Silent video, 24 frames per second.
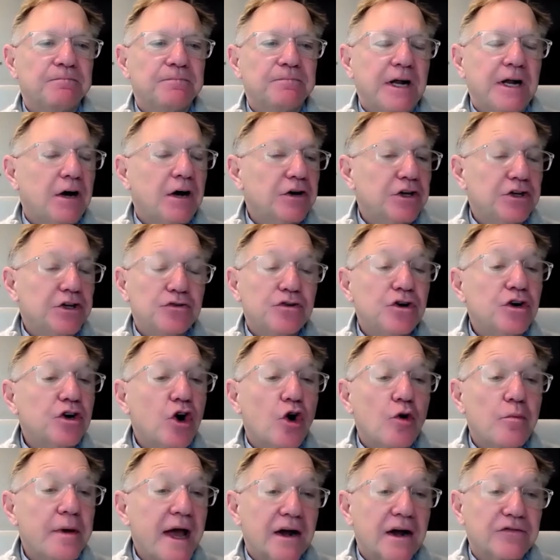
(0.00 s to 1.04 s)
Now, you can
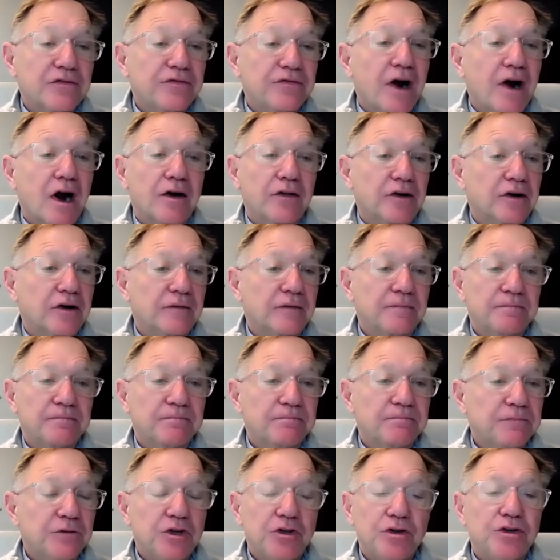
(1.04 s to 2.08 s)
go back farther.
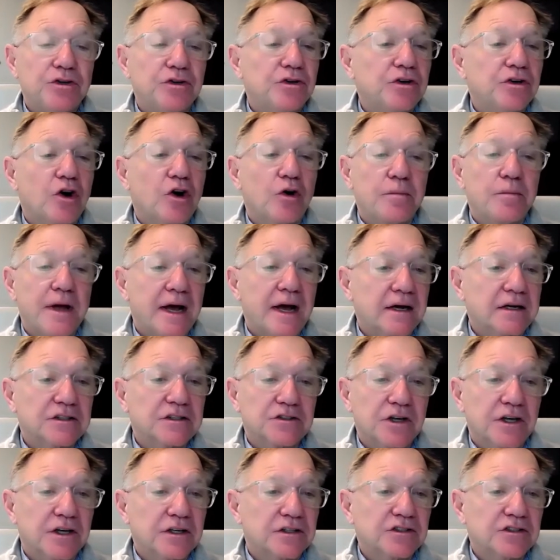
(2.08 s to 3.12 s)
You can go back
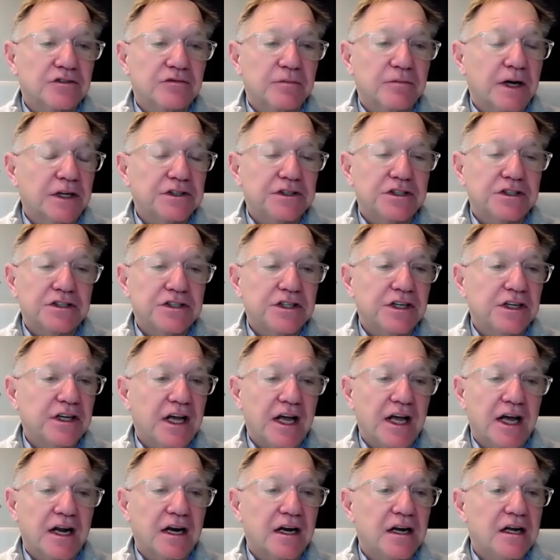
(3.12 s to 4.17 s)
as much as you
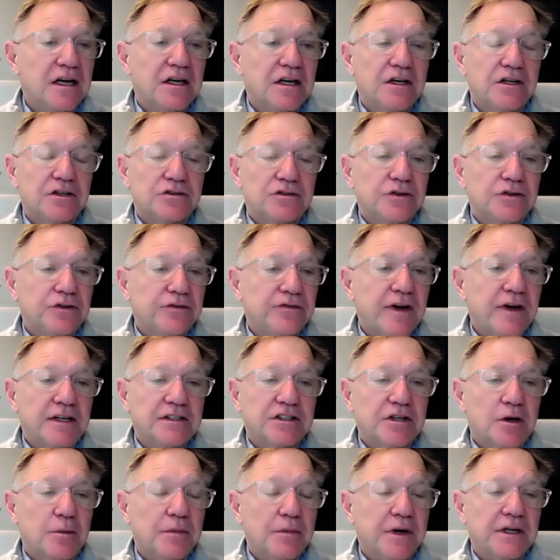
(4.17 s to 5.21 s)
can. So you've got
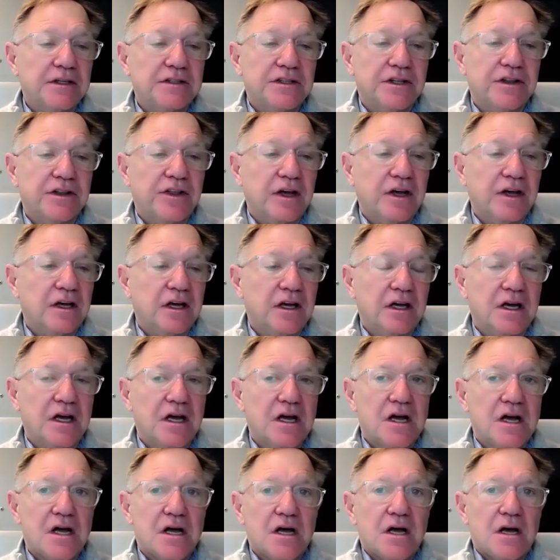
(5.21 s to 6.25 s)
somebody thinking,
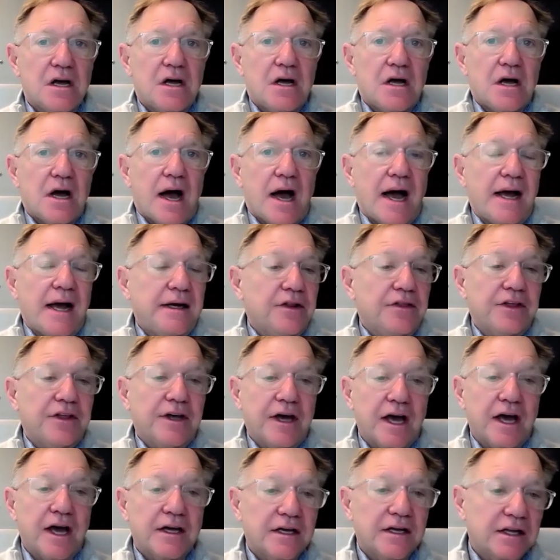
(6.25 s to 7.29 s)
I didn't think
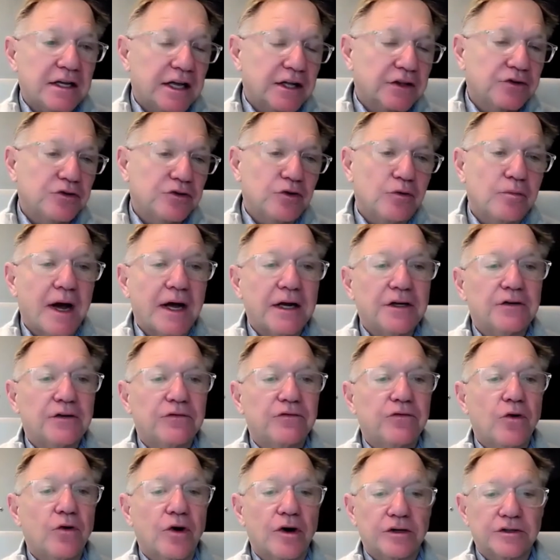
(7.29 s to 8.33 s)
I could get through my
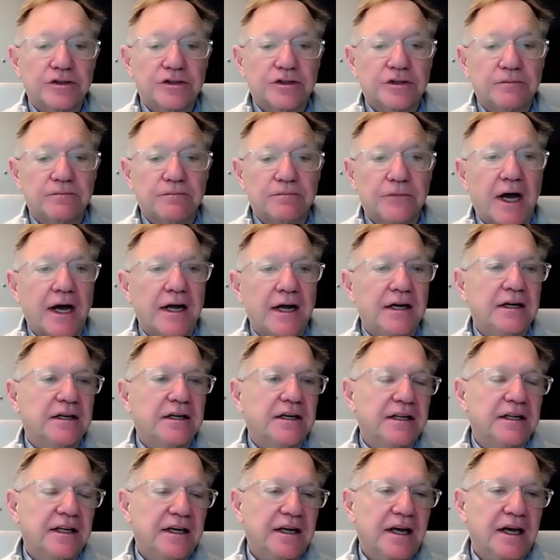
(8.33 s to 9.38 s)
divorce. I didn't
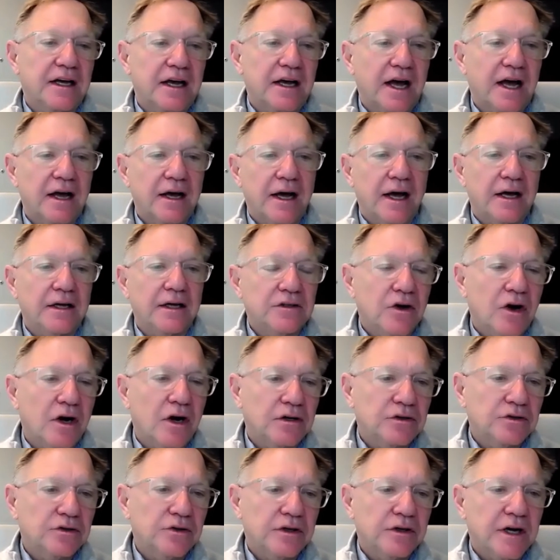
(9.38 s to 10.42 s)
think I
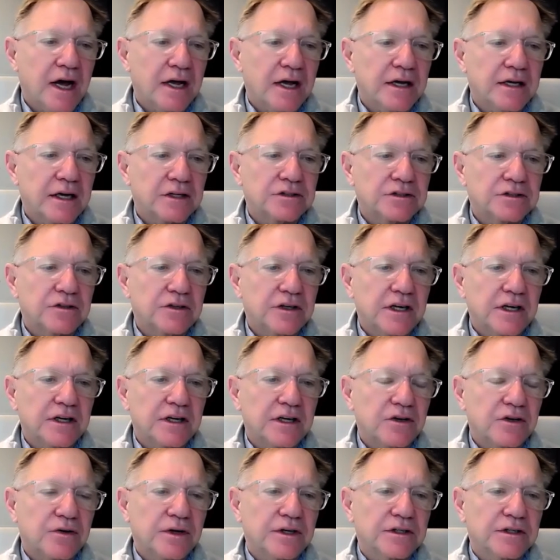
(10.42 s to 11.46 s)
talked to a guy yesterday,
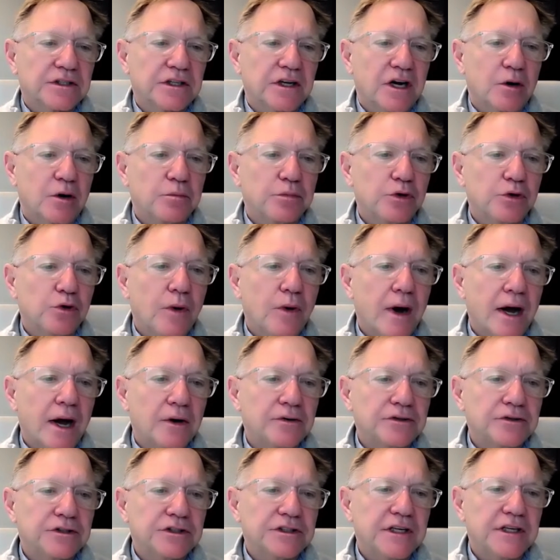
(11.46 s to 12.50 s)
Chris, at our Blue
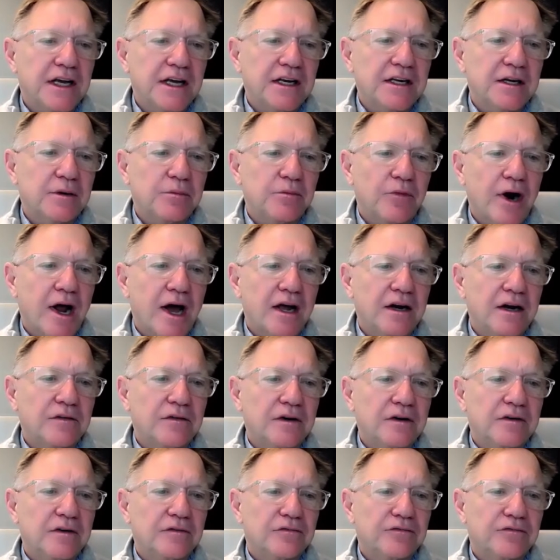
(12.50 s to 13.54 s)
Wahoo Stadium, Rod
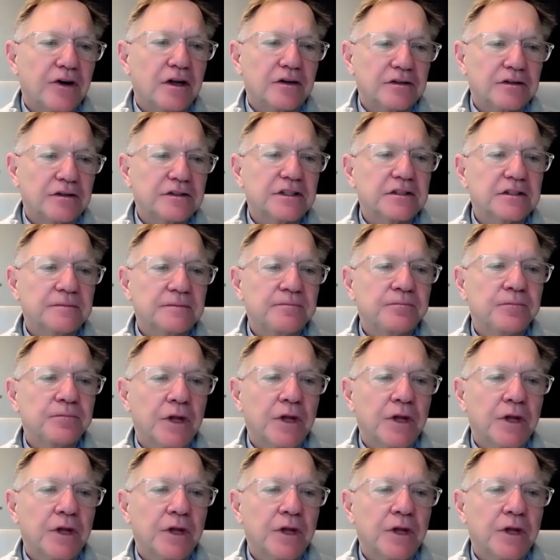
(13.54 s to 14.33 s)
Fullerton,